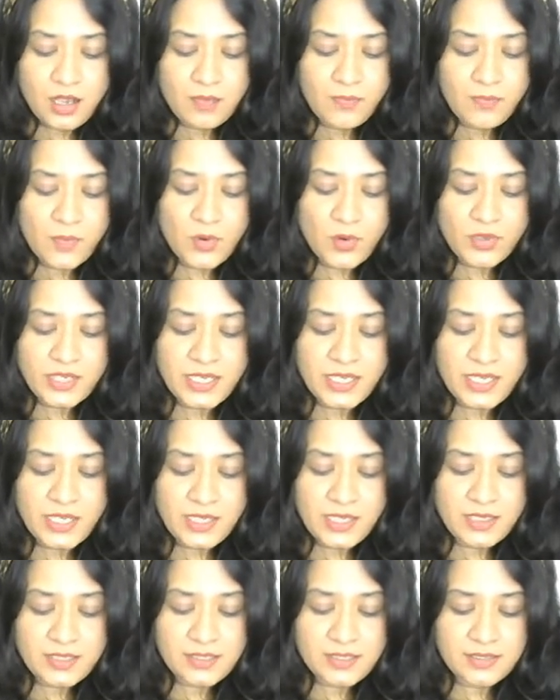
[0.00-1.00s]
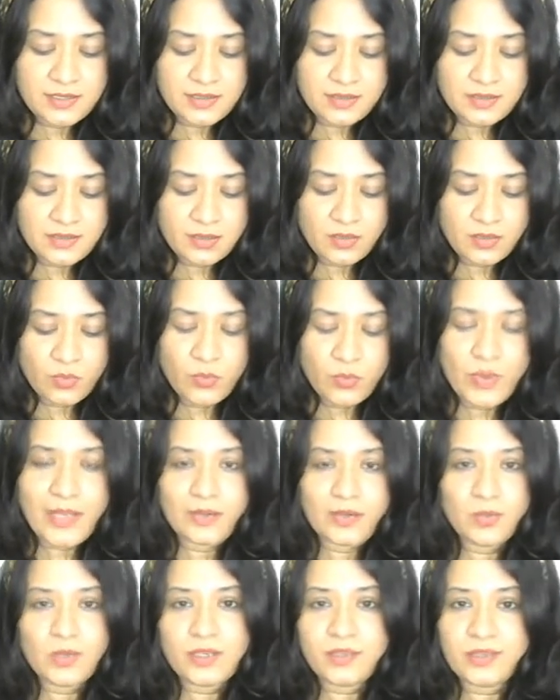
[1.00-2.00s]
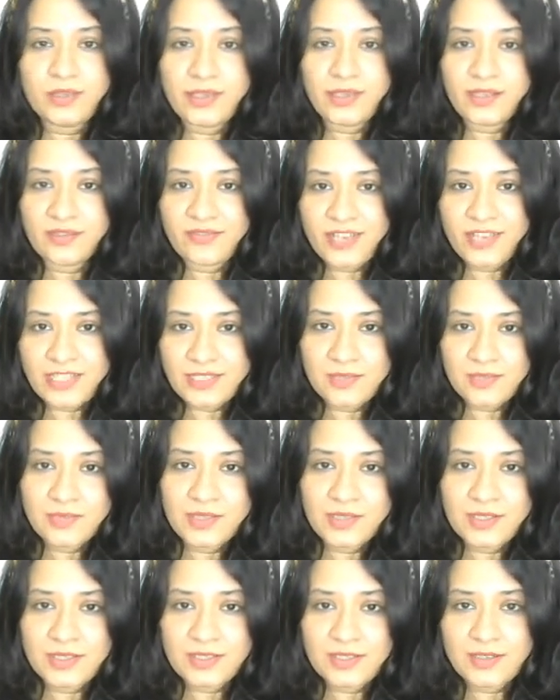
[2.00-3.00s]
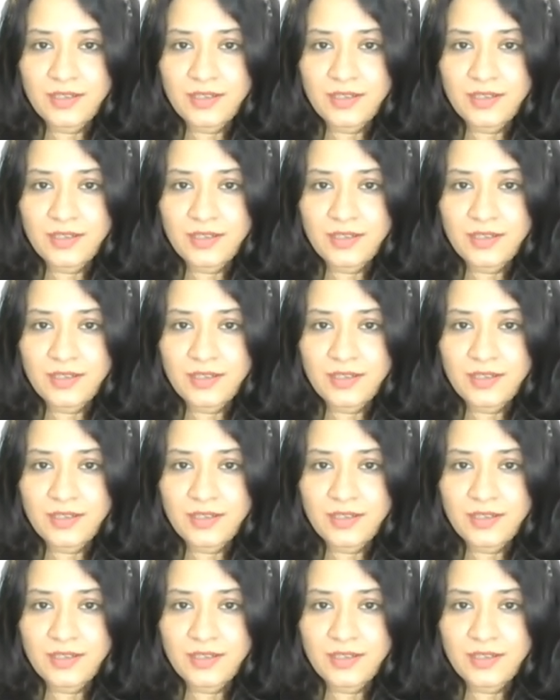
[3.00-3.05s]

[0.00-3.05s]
Pony is well worth the investment.